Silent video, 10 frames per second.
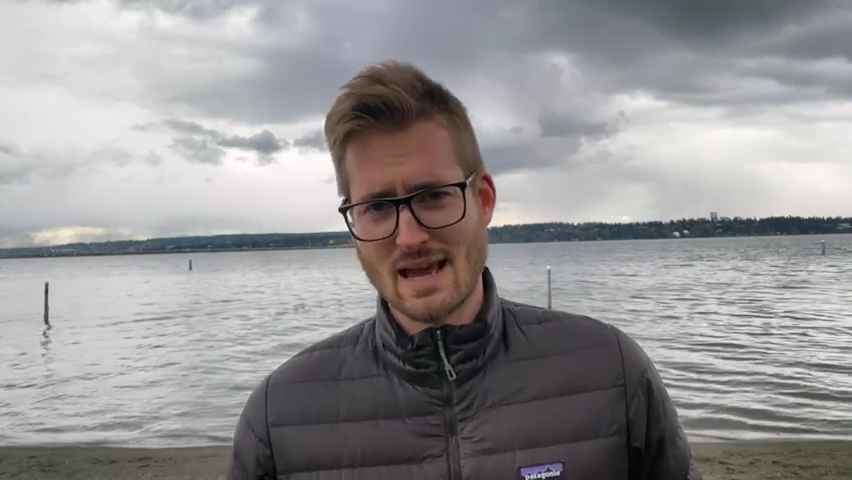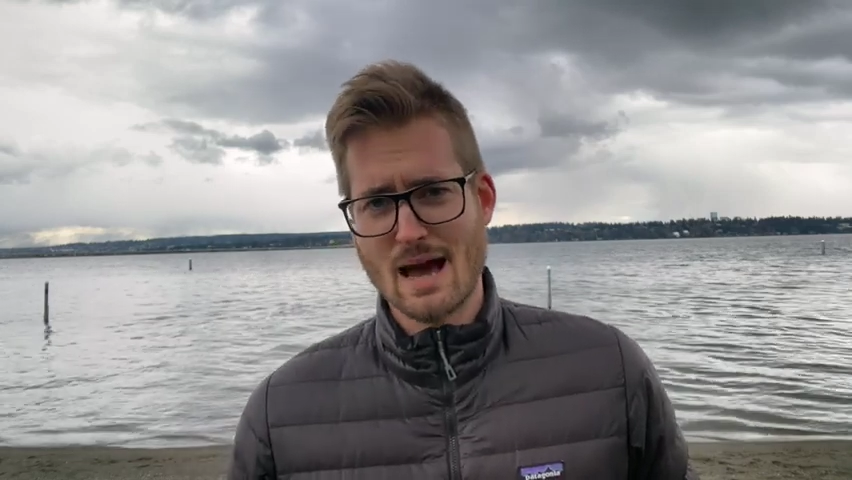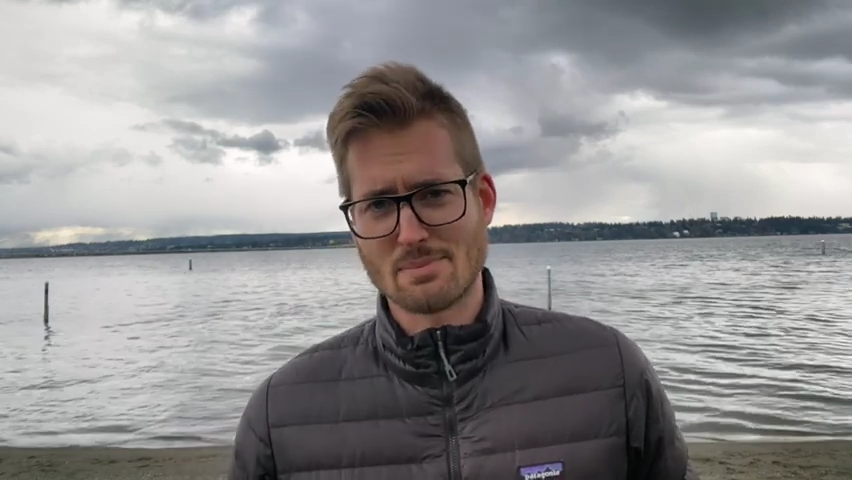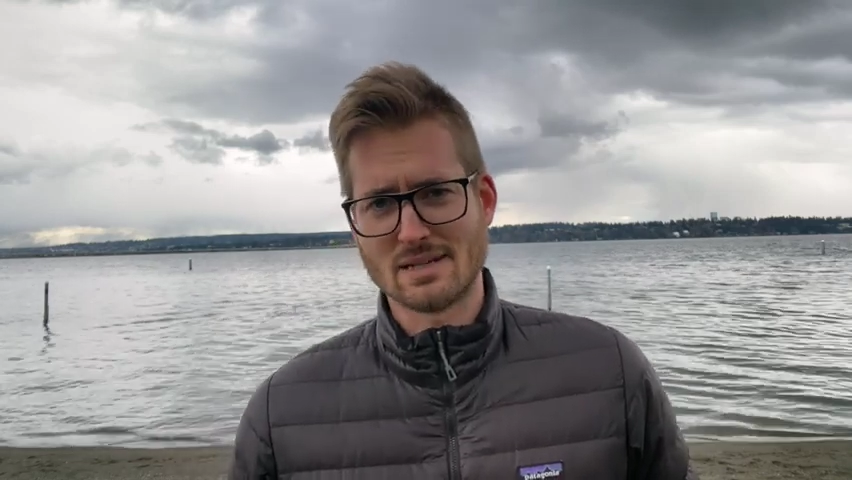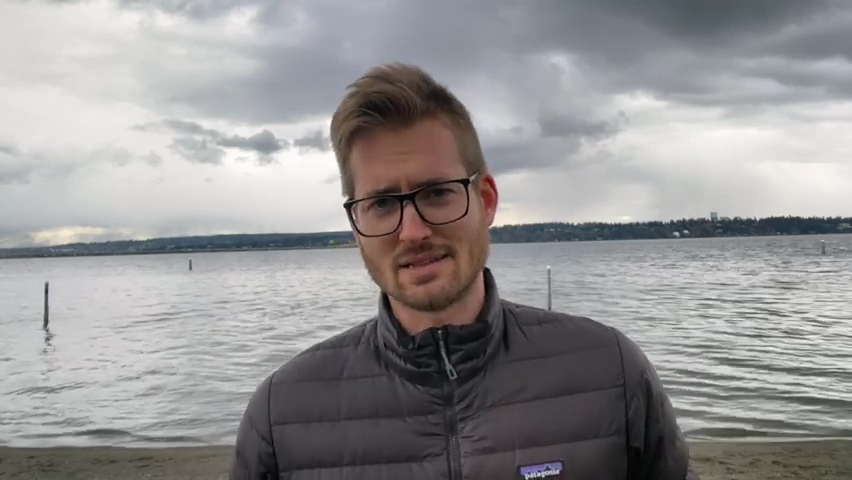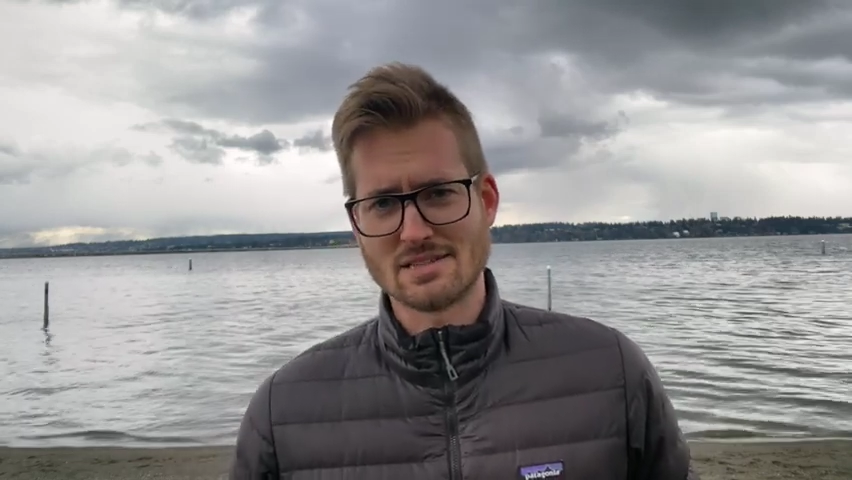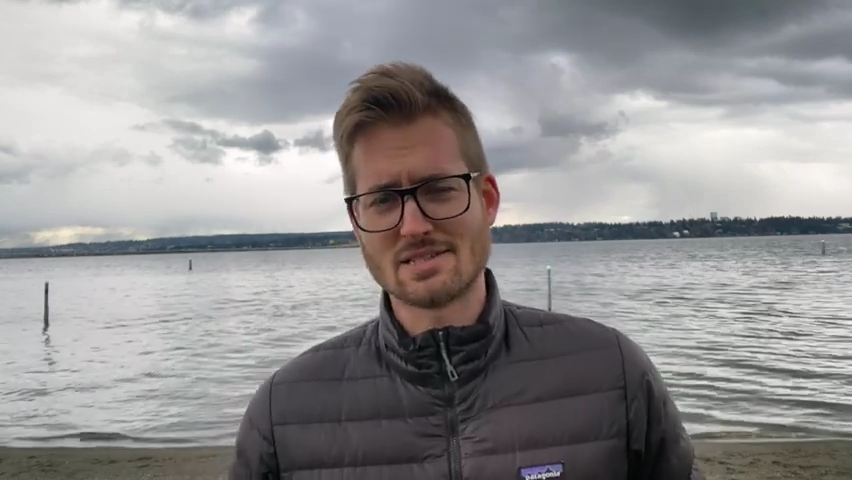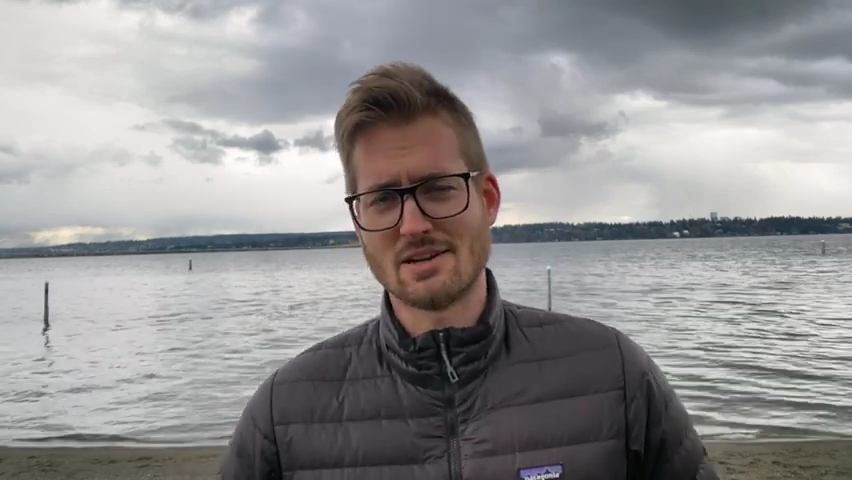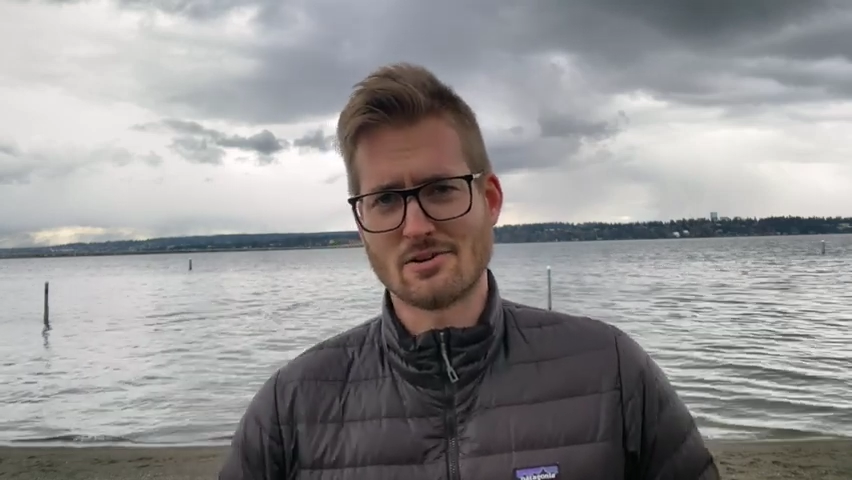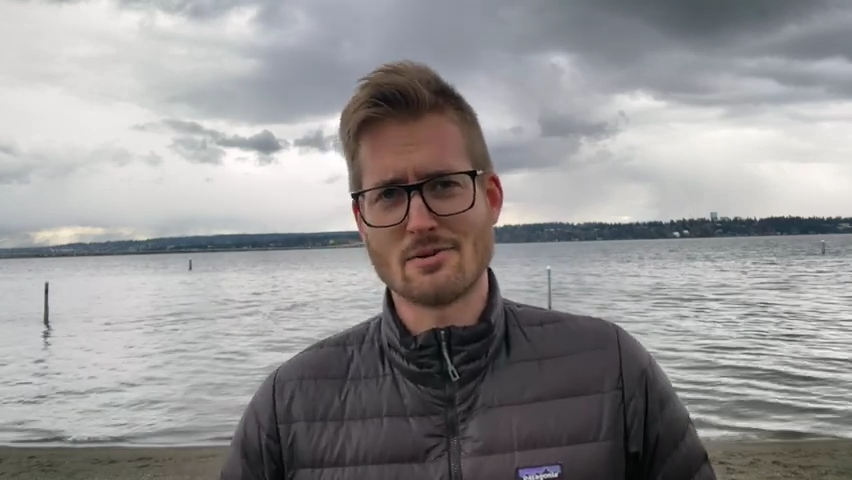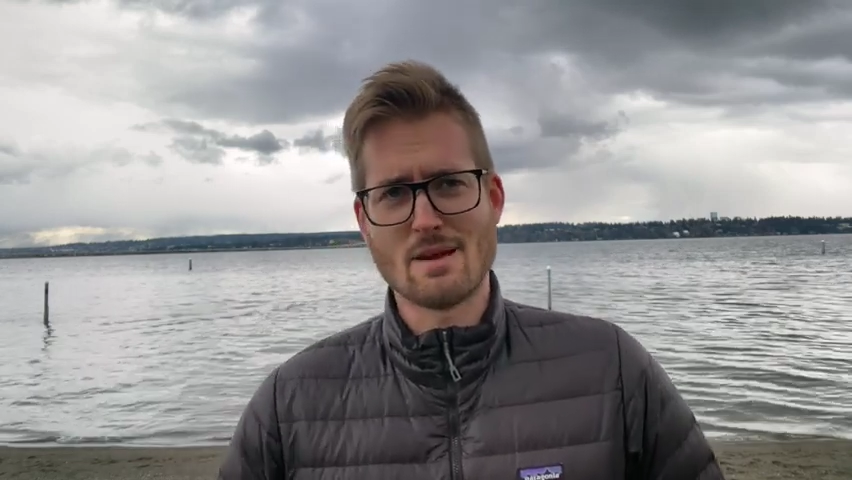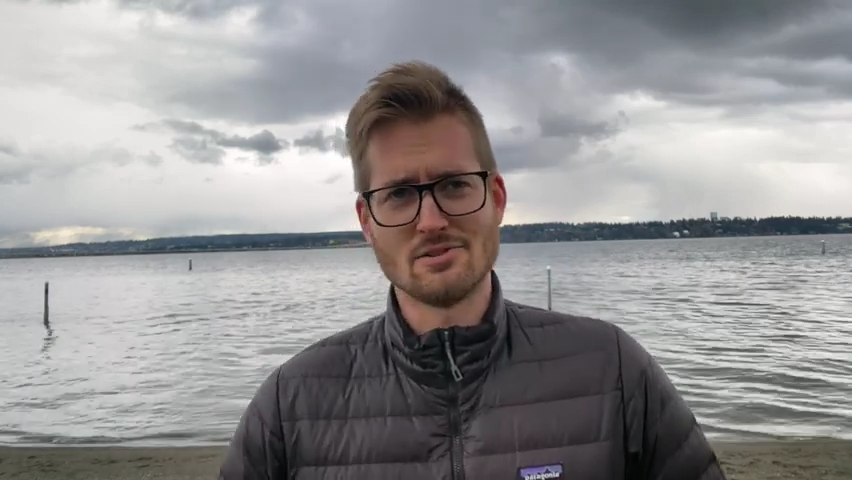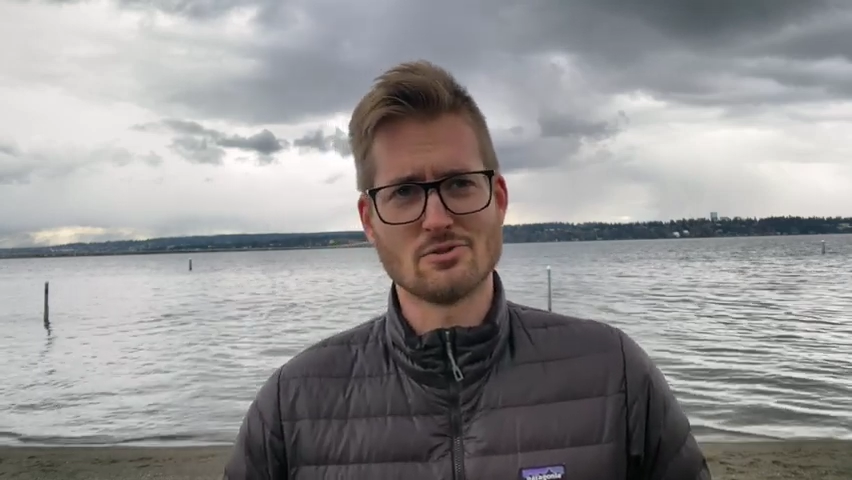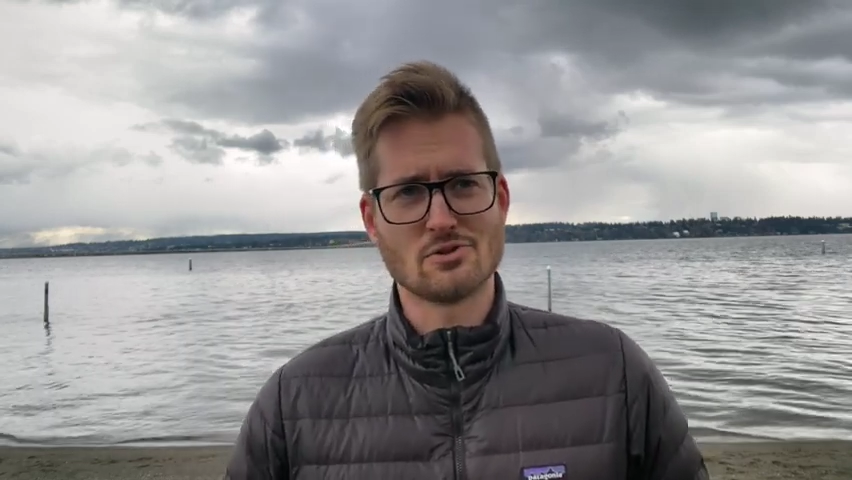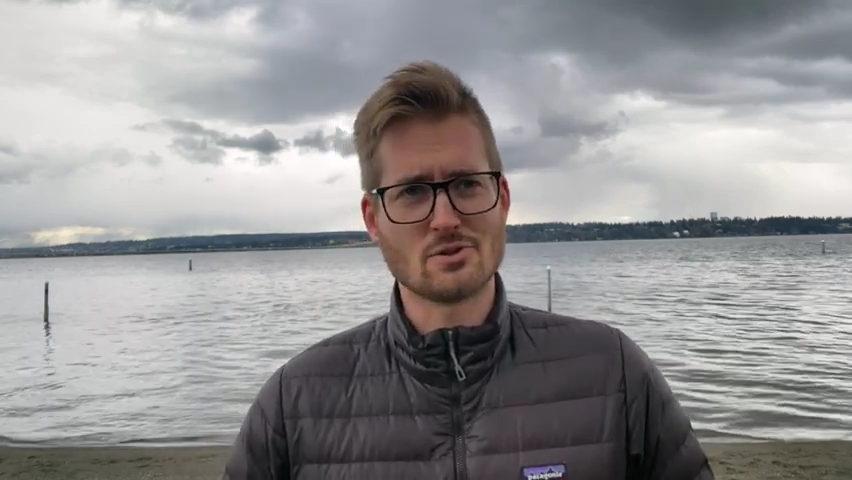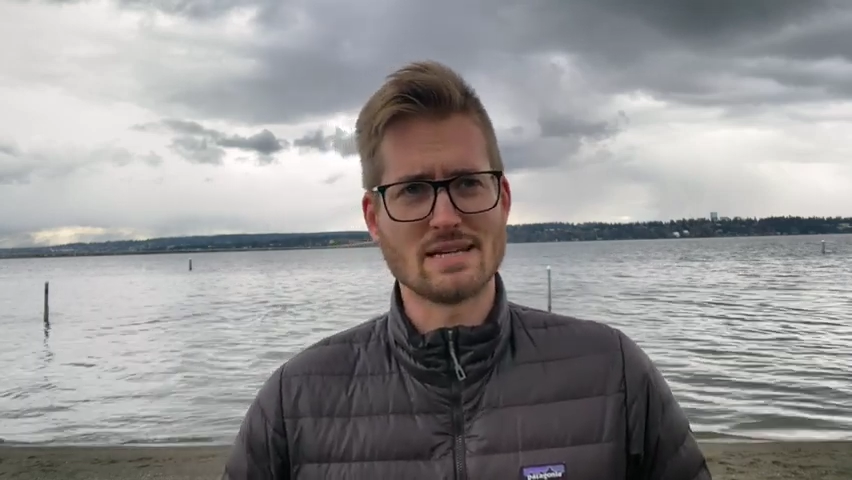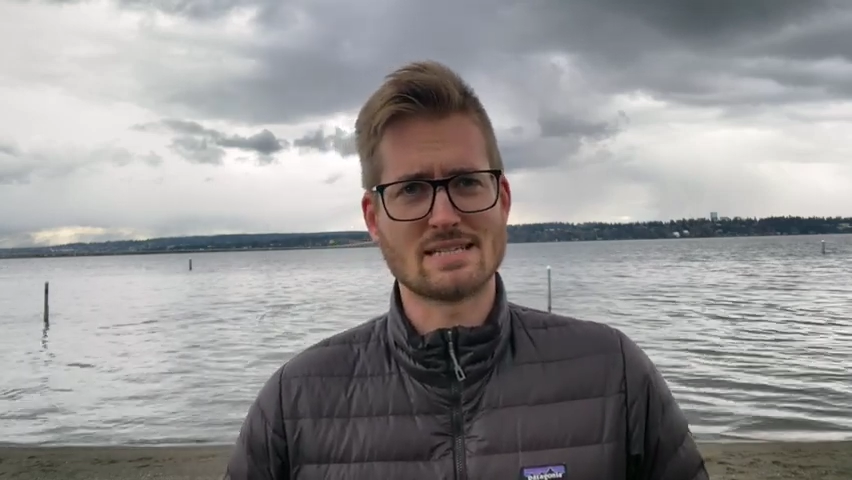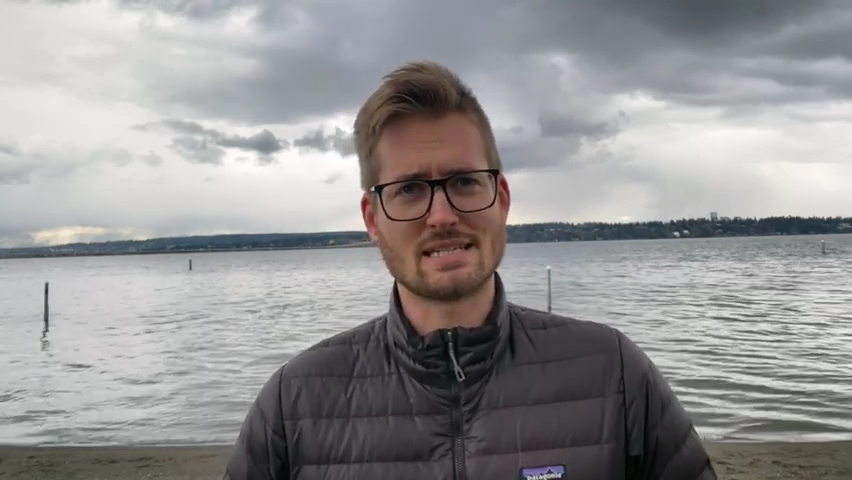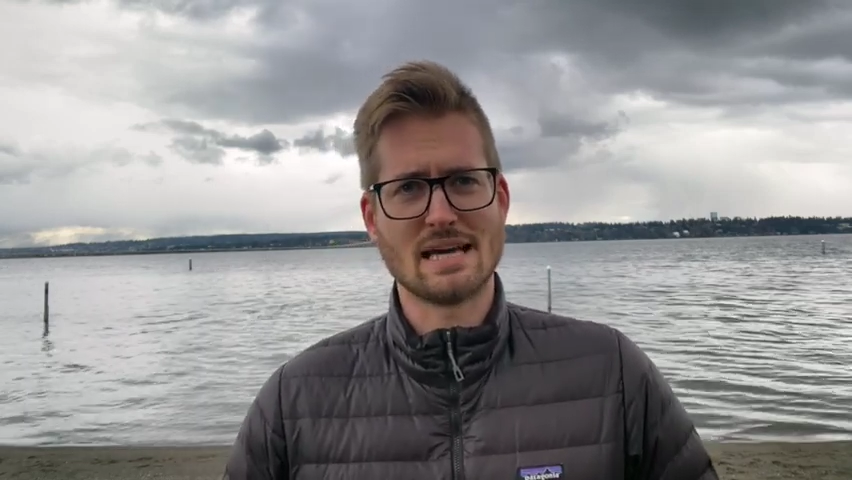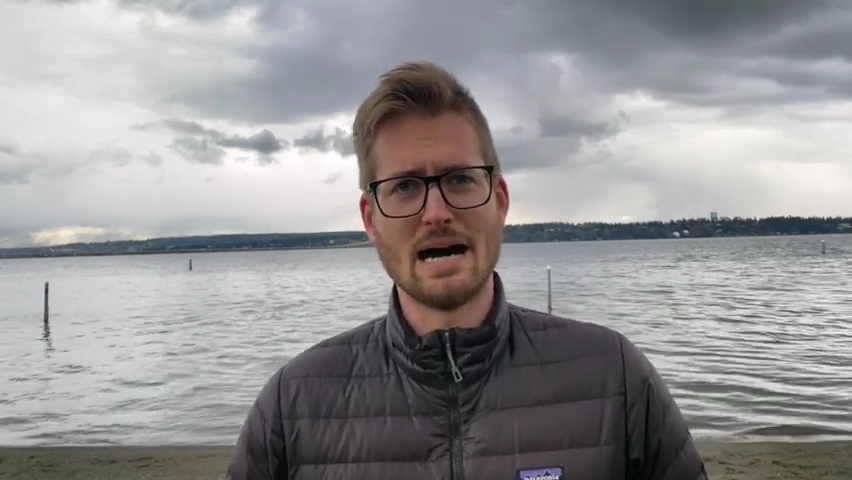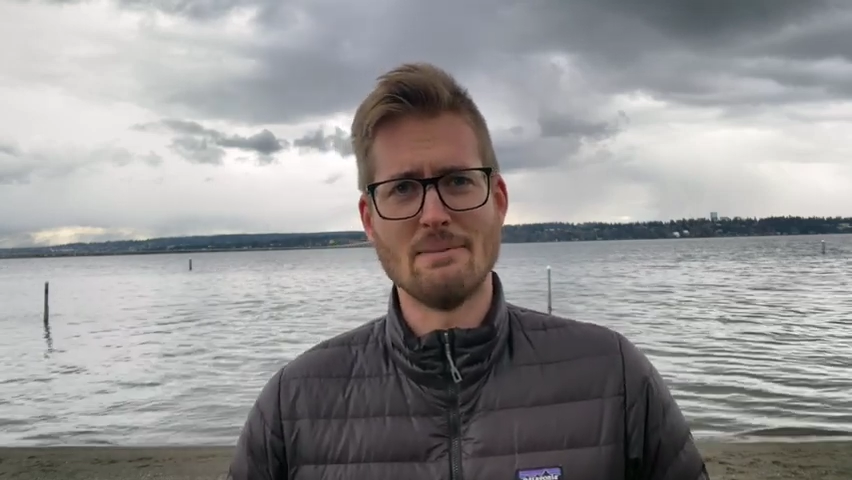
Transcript: happening this year at our men's retreat.